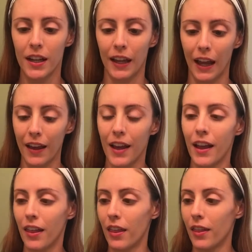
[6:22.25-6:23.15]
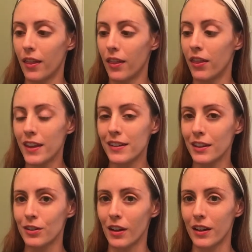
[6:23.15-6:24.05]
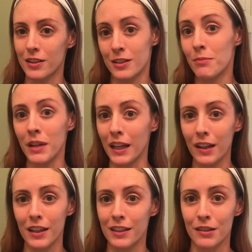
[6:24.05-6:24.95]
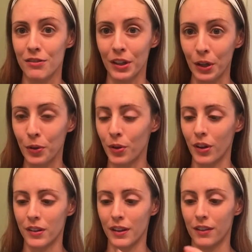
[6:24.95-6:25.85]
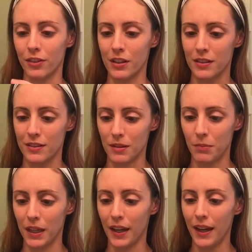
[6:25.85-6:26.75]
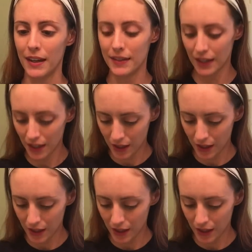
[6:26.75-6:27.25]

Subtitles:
Okay, this is, to me, is a really cool delivery system because,